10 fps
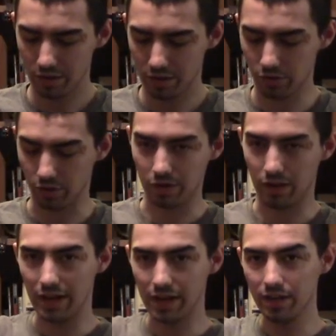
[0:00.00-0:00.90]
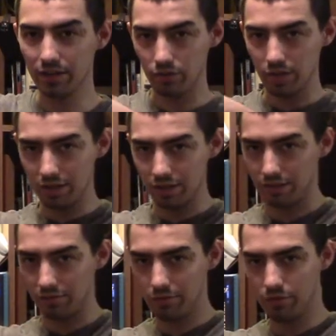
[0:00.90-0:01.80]
Because look, I can easily
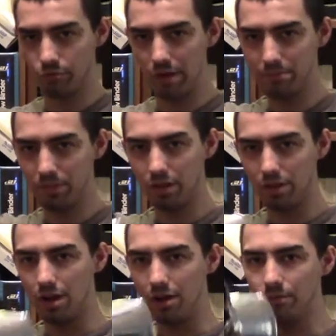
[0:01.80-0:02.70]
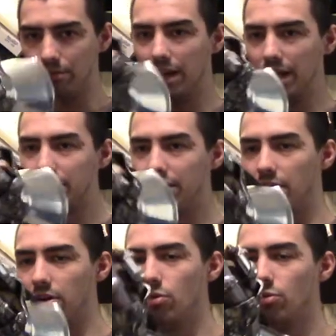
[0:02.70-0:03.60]
just grip the glove like
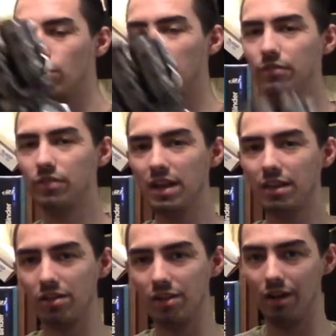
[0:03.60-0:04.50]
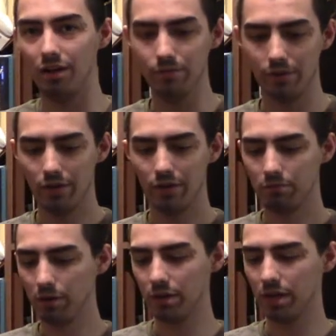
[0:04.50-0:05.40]
so with this glove,
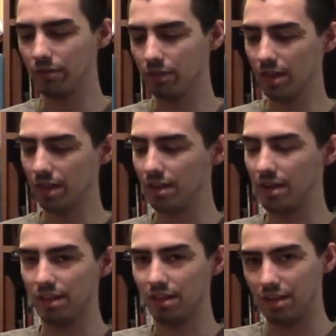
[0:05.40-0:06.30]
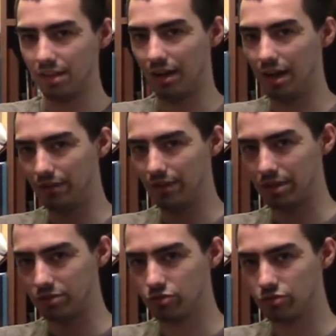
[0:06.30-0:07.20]
but when it comes to this, it's kind of
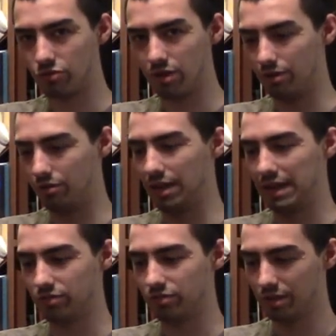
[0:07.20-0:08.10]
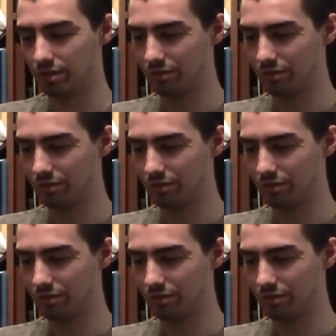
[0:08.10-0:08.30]
like a struggle, actually.